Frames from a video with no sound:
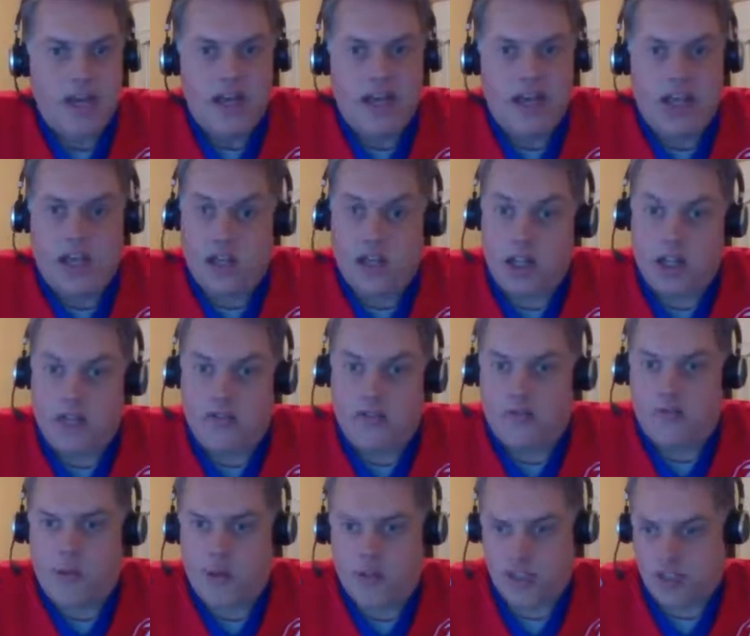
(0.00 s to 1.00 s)
and a lot
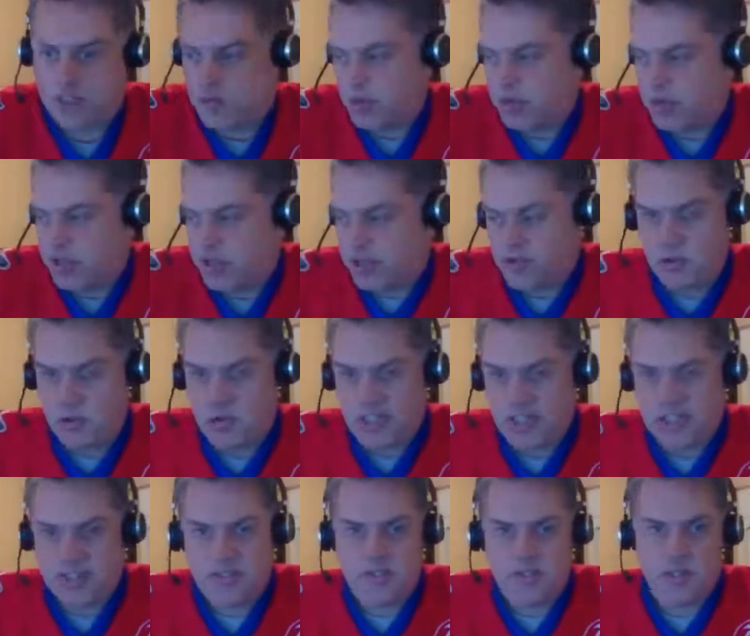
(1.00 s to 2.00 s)
of questionable players who
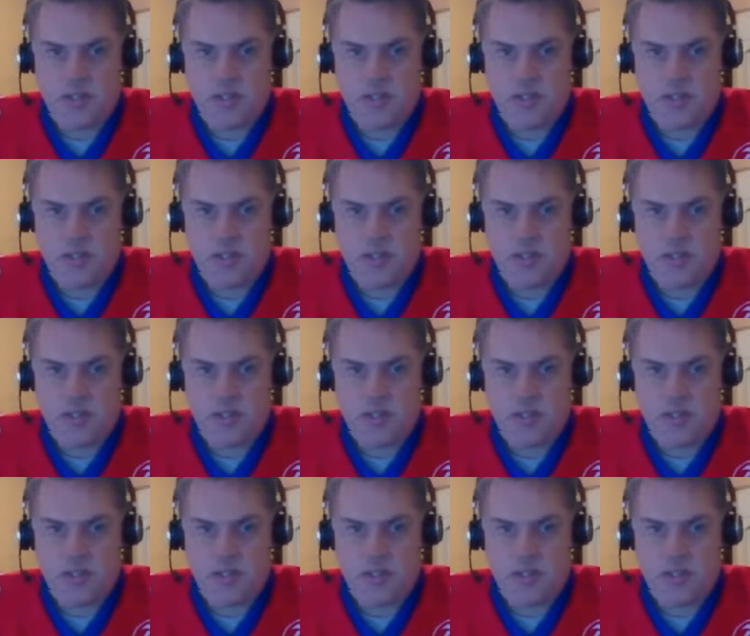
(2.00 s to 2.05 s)
did.